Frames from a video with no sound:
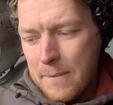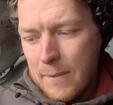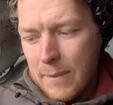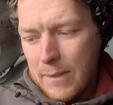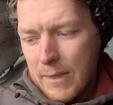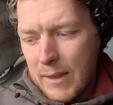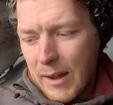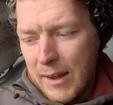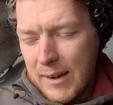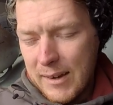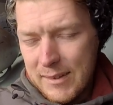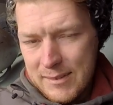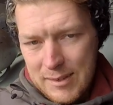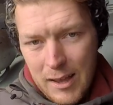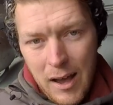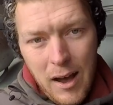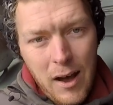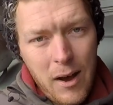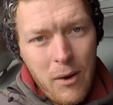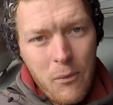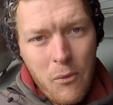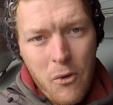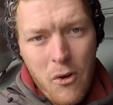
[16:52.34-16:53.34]
and it's
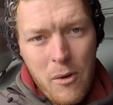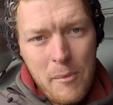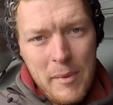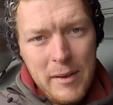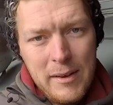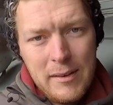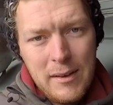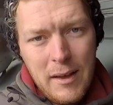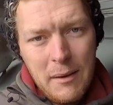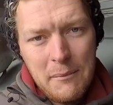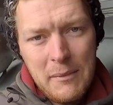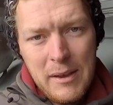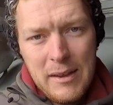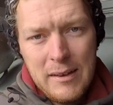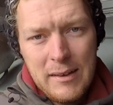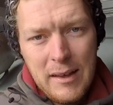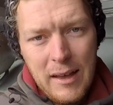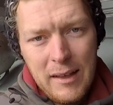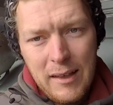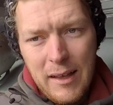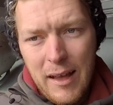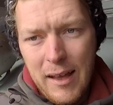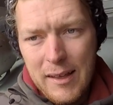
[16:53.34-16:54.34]
heartwarming. I mean,
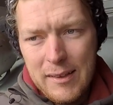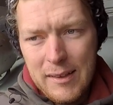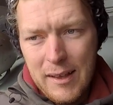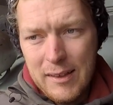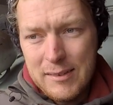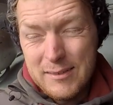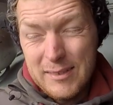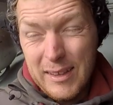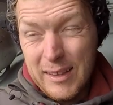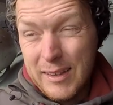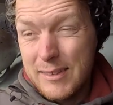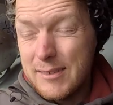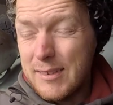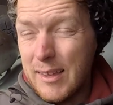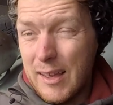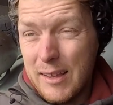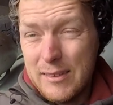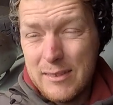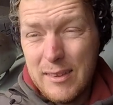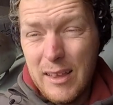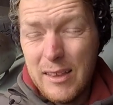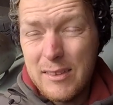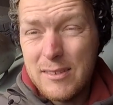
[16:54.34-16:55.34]
I like I said,
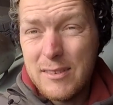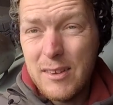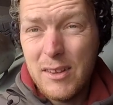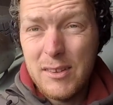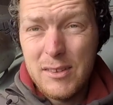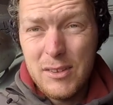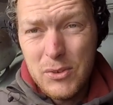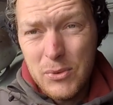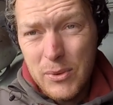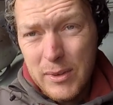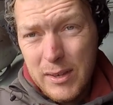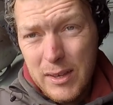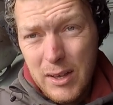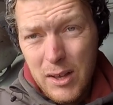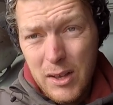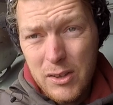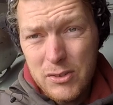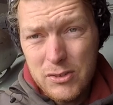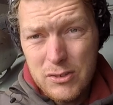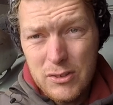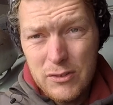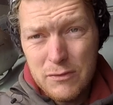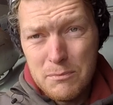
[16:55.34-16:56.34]
I started doing car
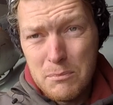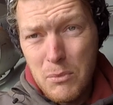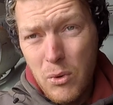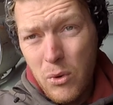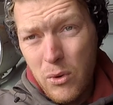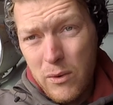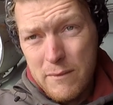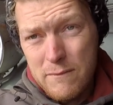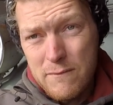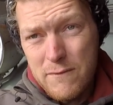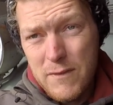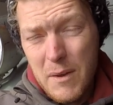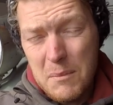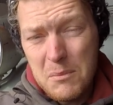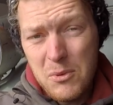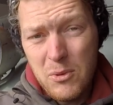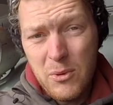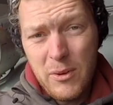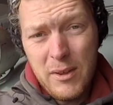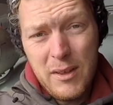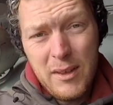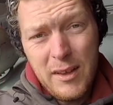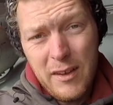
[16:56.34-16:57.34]
stuff more in
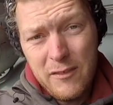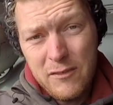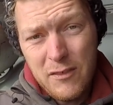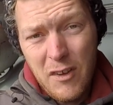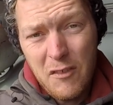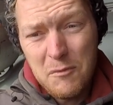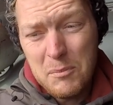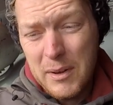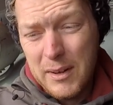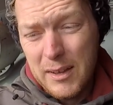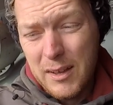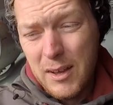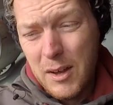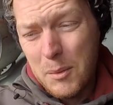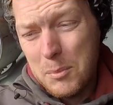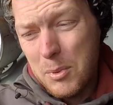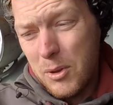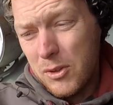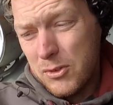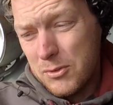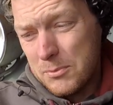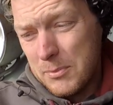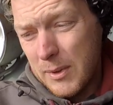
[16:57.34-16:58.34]
February. I've been a car
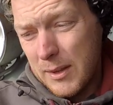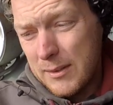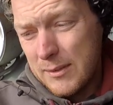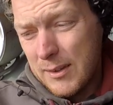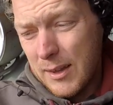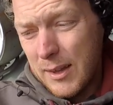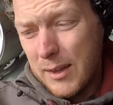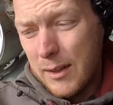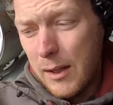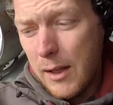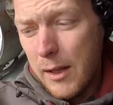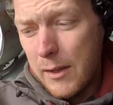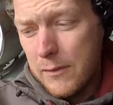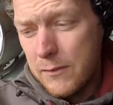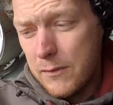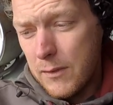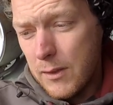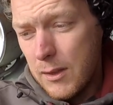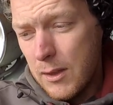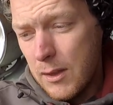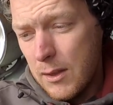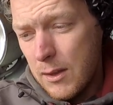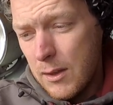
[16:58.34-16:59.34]
person my entire life,
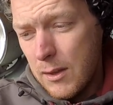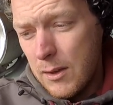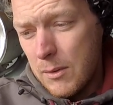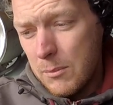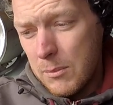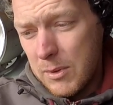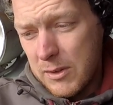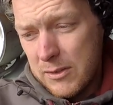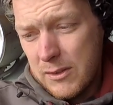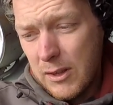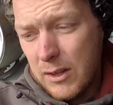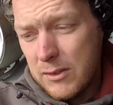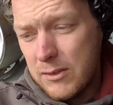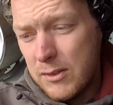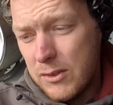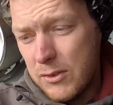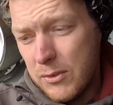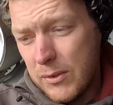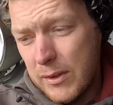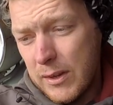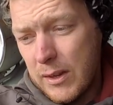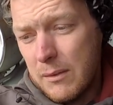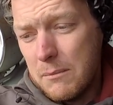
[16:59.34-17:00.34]
but I started
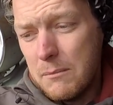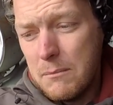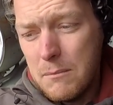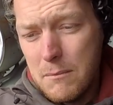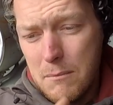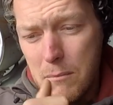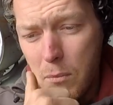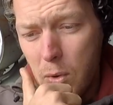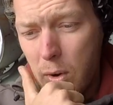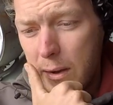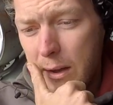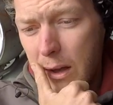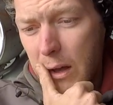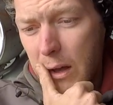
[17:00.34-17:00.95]
doing more car